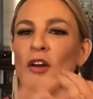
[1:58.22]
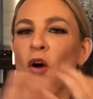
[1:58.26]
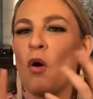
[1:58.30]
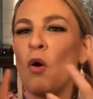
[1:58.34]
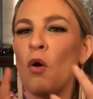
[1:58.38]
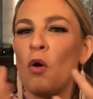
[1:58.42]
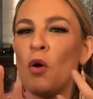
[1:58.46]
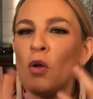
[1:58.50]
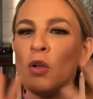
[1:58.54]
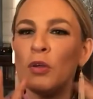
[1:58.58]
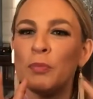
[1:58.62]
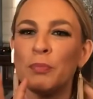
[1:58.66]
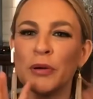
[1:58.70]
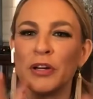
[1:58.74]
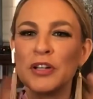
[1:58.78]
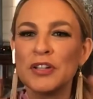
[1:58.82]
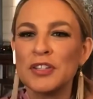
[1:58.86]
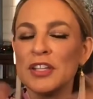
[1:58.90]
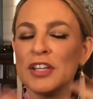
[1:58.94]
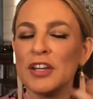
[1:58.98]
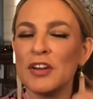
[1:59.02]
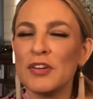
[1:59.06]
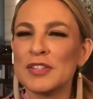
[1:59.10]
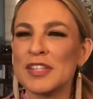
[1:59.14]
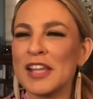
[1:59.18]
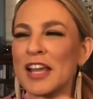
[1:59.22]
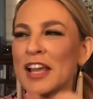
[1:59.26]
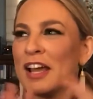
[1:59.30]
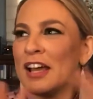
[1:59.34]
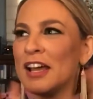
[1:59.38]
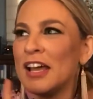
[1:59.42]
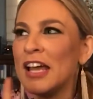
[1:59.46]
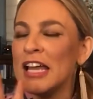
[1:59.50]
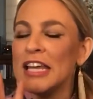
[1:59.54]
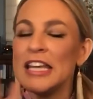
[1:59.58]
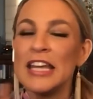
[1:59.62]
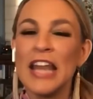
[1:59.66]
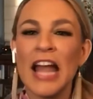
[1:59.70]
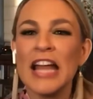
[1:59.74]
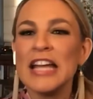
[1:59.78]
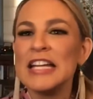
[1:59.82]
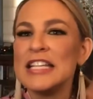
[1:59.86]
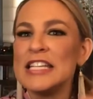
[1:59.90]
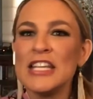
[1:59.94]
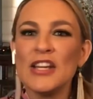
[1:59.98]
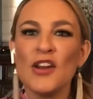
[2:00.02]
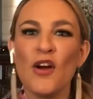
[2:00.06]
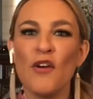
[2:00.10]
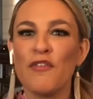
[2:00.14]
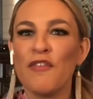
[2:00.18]
an old person. You know, it's like a
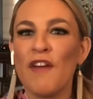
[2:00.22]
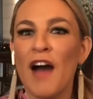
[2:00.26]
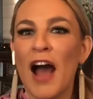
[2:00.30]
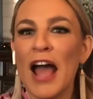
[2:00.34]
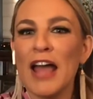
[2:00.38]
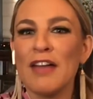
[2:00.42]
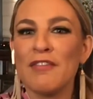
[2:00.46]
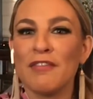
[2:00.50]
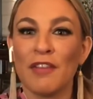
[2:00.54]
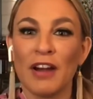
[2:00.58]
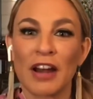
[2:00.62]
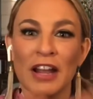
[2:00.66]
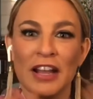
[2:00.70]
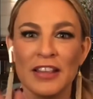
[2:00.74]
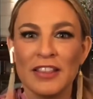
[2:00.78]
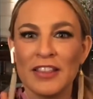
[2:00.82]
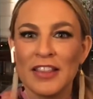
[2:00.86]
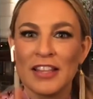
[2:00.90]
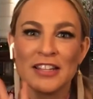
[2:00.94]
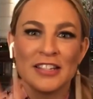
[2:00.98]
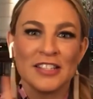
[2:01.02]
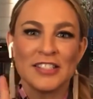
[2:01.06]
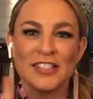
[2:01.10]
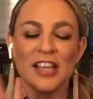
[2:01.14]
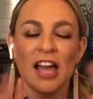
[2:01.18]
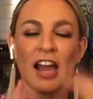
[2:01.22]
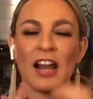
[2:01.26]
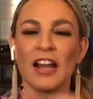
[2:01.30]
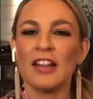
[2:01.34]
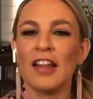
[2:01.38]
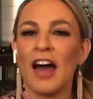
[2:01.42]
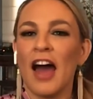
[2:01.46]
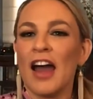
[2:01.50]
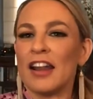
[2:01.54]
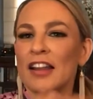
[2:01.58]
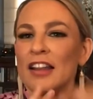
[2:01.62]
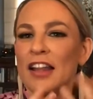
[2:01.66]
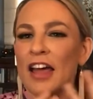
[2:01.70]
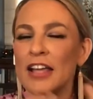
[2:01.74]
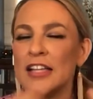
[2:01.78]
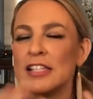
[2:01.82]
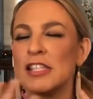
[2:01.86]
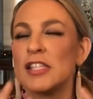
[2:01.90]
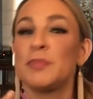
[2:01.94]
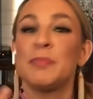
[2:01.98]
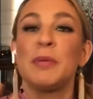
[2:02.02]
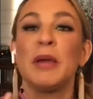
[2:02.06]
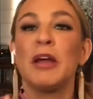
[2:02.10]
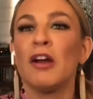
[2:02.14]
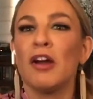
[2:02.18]
1905 ring. There's got a lot of
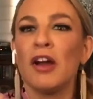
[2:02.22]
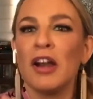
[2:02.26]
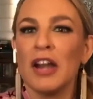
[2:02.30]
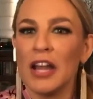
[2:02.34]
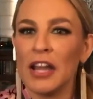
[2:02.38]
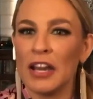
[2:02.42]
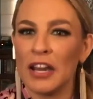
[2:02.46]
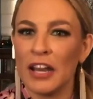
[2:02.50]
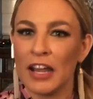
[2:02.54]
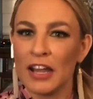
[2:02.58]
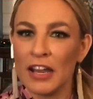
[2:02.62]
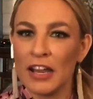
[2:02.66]
like spirit in